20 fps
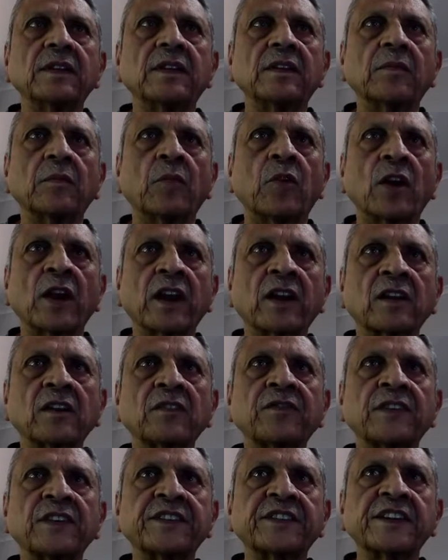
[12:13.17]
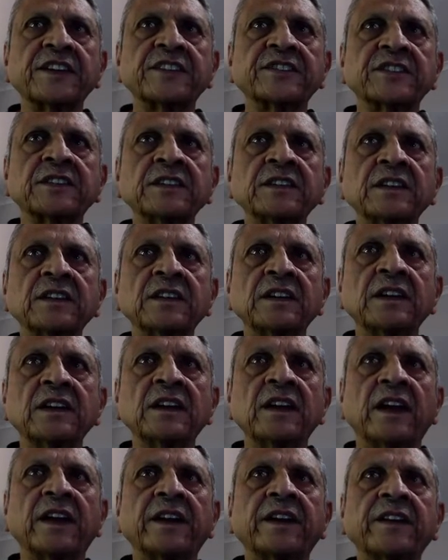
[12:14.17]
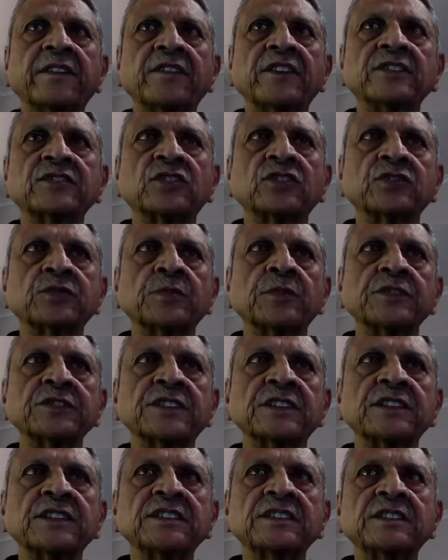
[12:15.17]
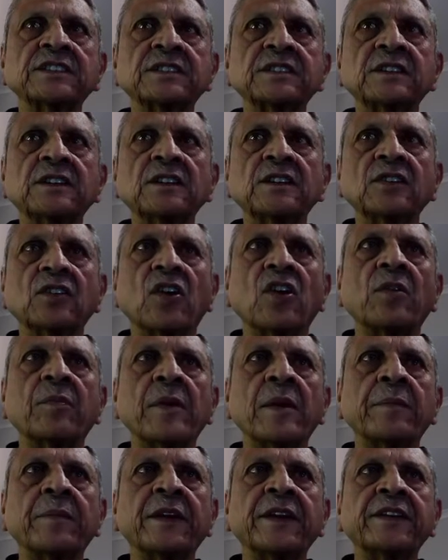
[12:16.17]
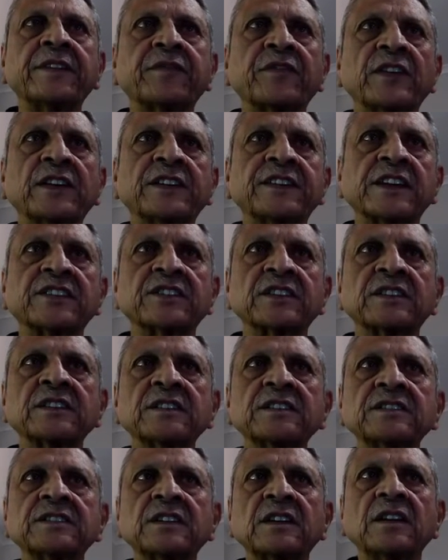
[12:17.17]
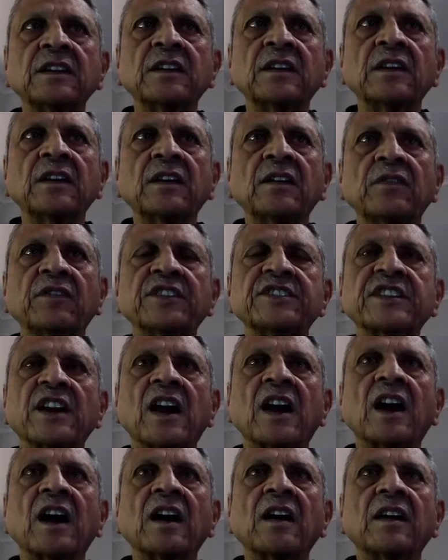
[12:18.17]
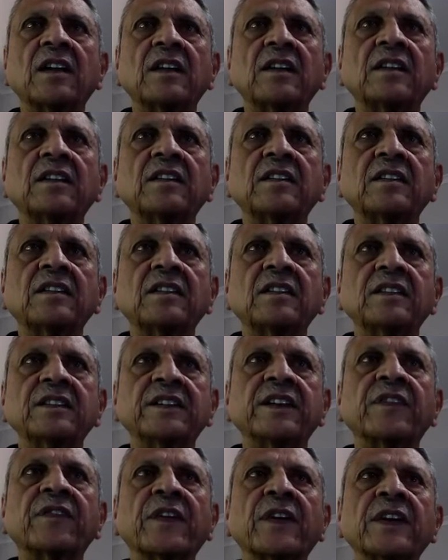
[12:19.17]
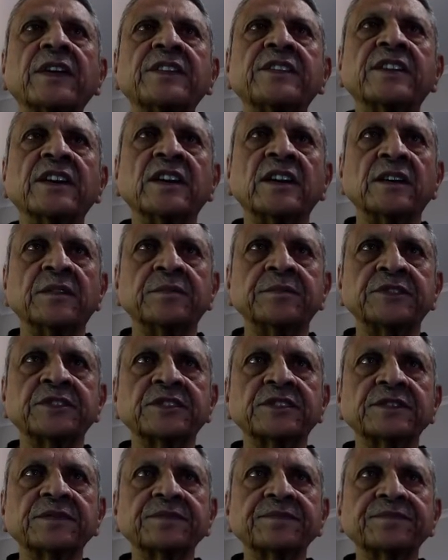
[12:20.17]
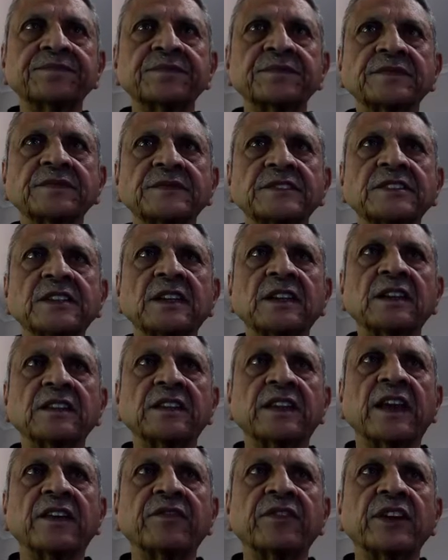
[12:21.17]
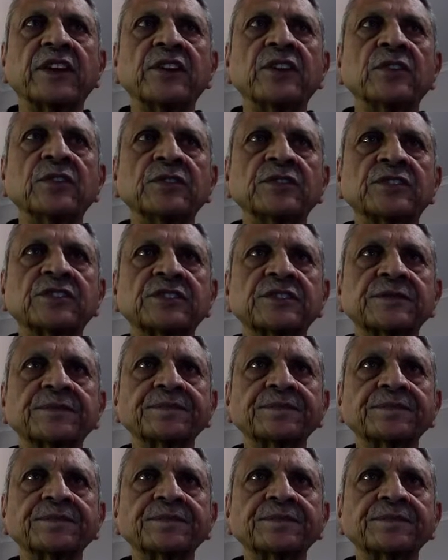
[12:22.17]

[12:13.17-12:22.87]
molecular filtration and reverse osmosis or membrane filtrations, which are different terms that we use.